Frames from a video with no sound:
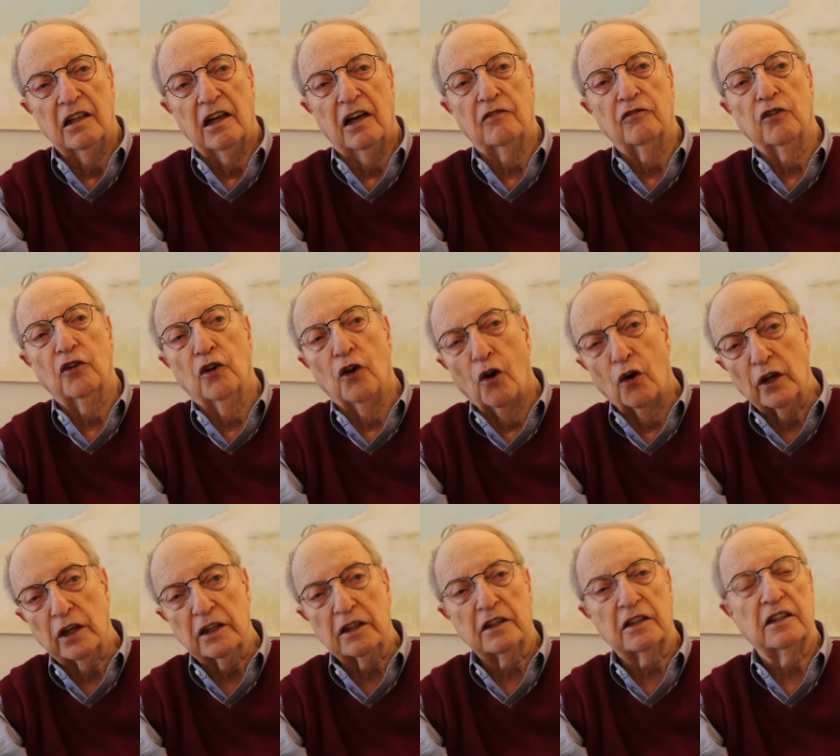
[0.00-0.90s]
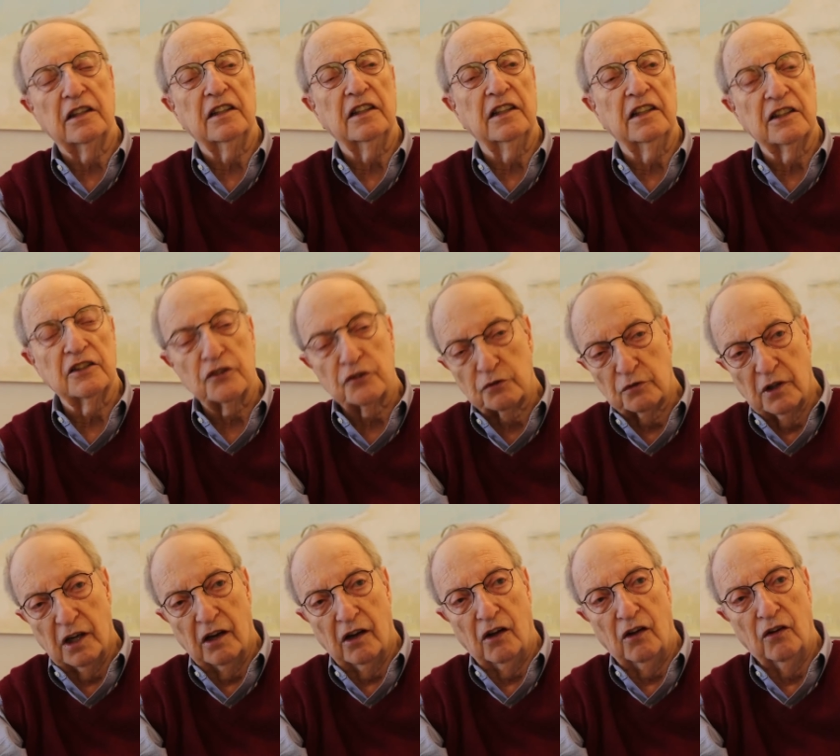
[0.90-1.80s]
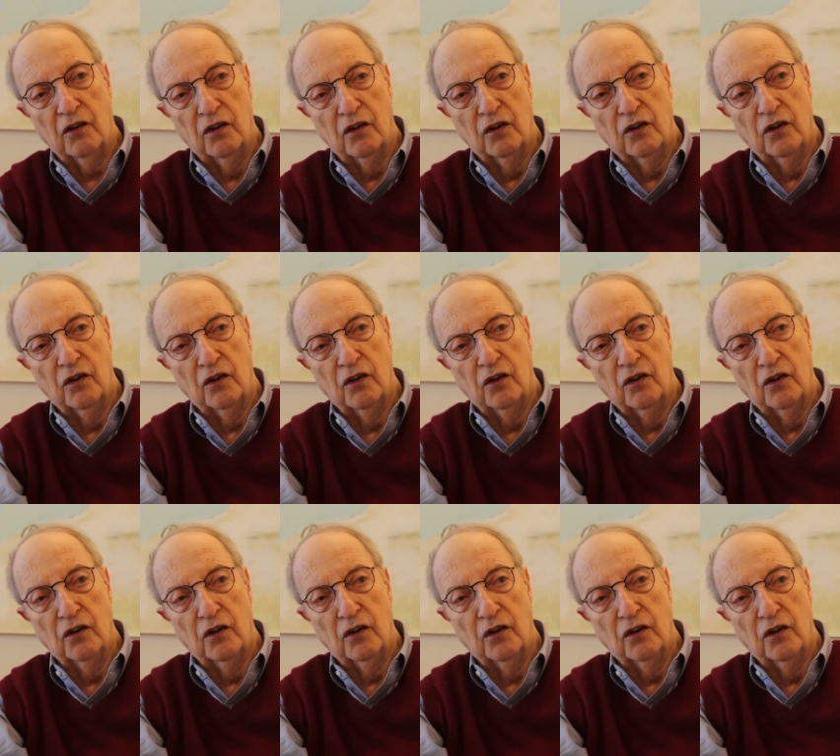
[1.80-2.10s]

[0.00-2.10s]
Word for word: of going to Israel